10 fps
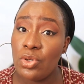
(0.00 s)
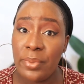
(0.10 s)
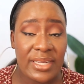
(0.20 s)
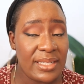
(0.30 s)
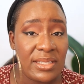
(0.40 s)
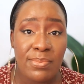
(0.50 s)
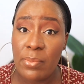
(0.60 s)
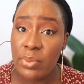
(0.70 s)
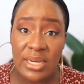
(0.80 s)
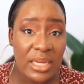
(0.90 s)
nobody has seen
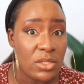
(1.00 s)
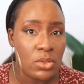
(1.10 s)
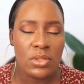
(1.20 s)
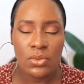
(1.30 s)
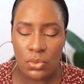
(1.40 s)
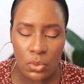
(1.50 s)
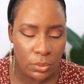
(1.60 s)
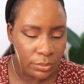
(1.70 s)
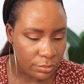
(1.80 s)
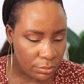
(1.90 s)
my brother. He's not in
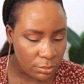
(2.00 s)
school.